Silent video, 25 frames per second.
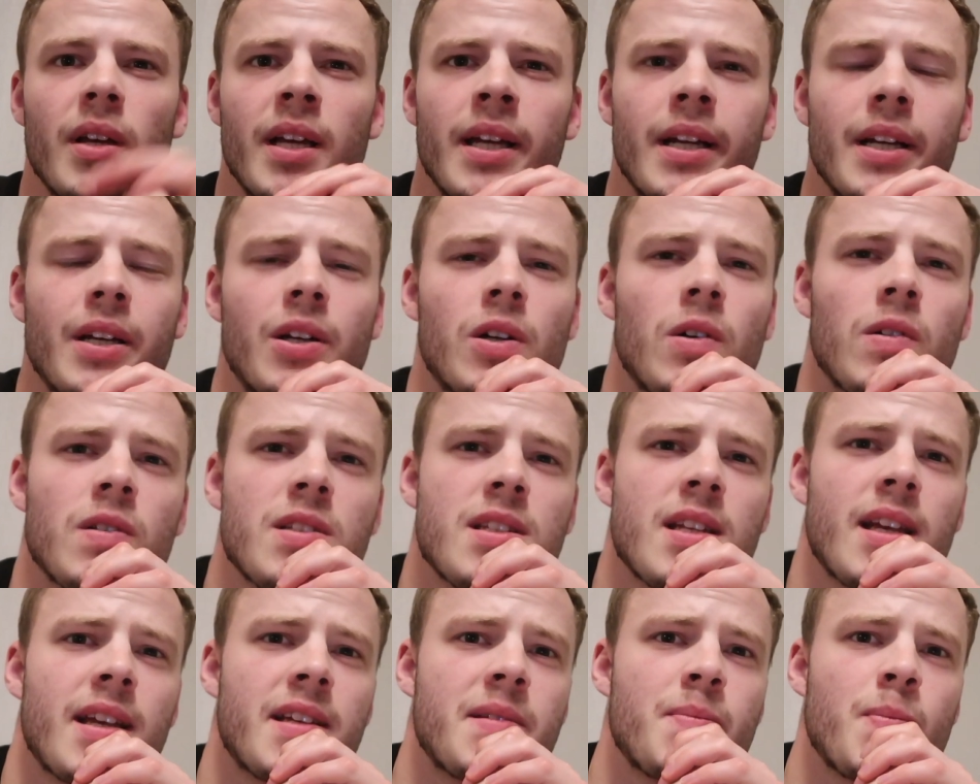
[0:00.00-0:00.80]
in a
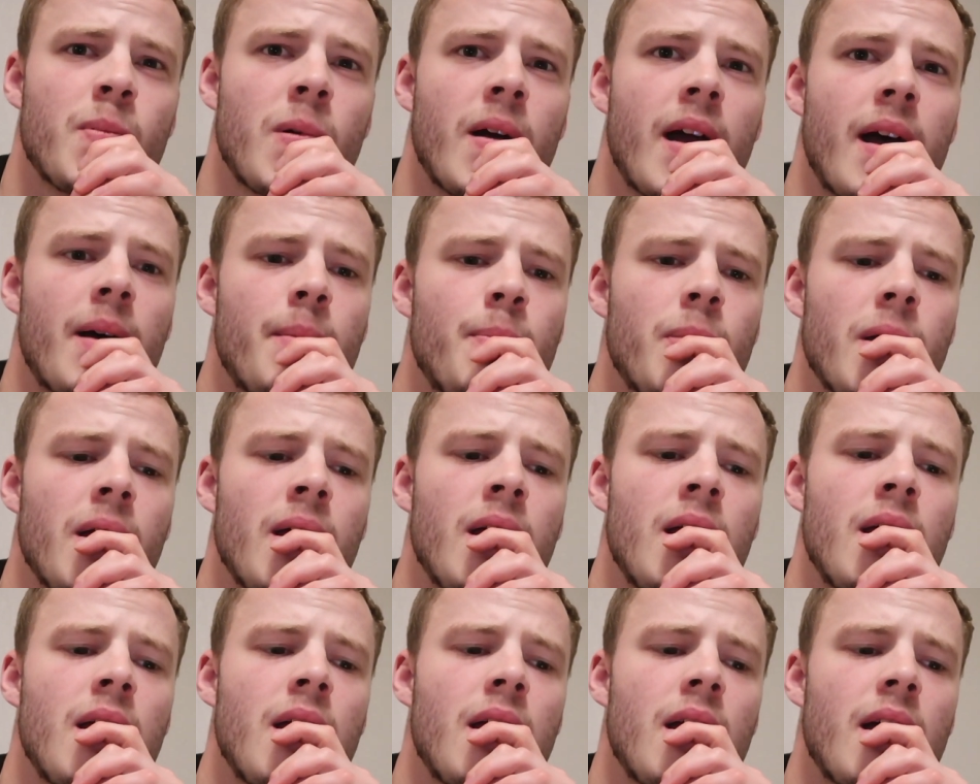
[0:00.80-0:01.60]
contest prep.
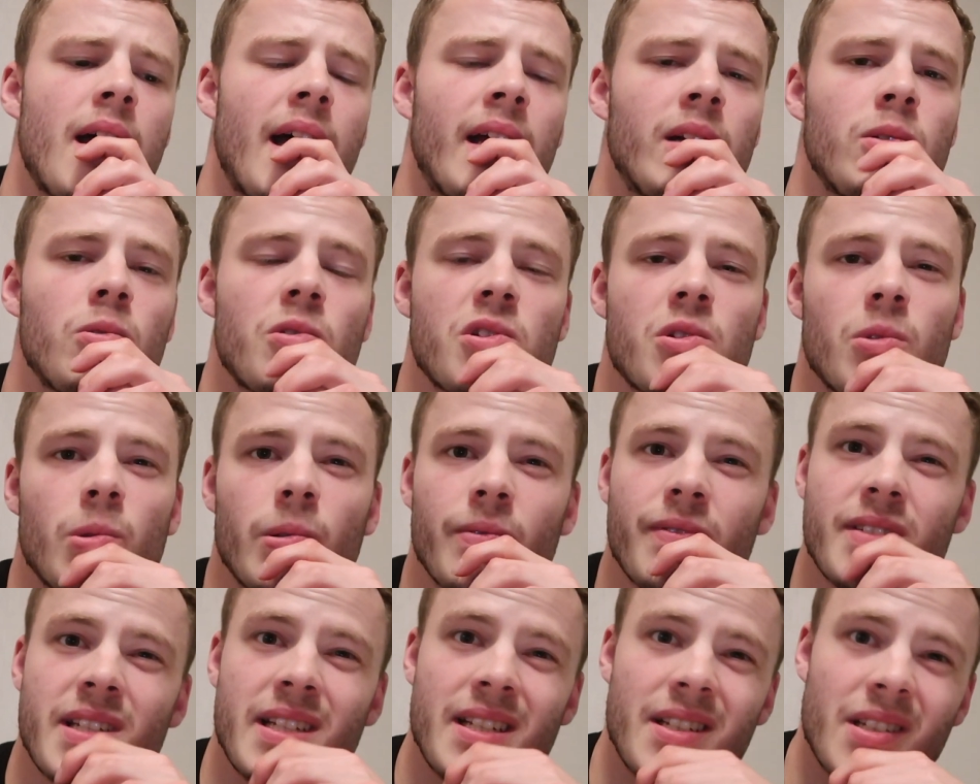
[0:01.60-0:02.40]
And also
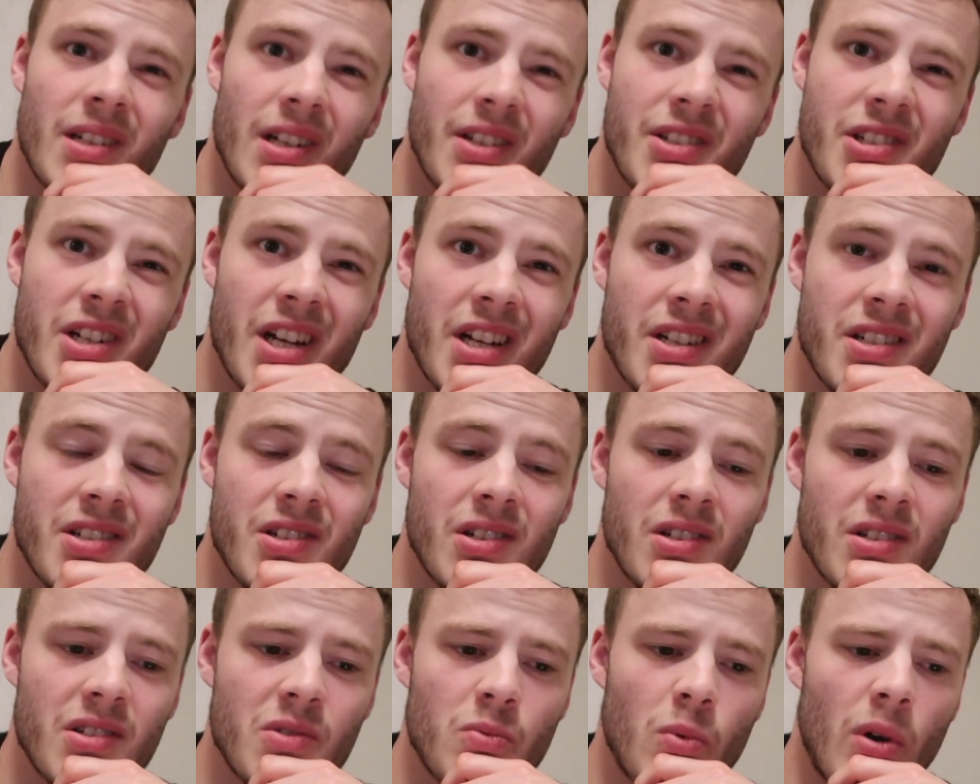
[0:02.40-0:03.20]
obviously
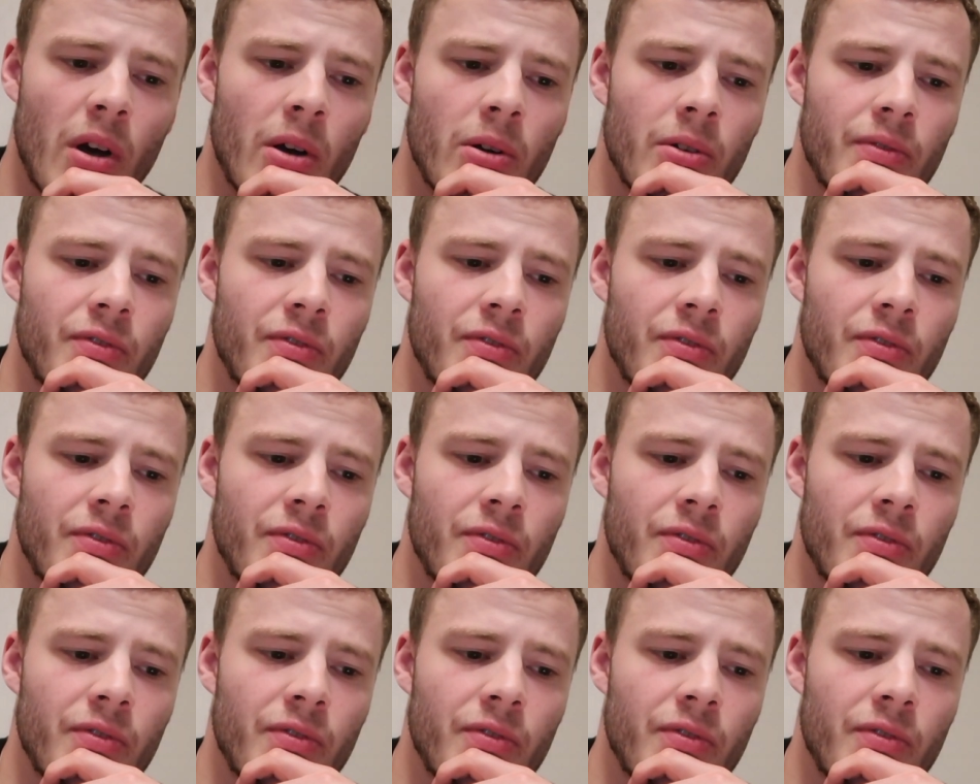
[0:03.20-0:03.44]
digestion as well.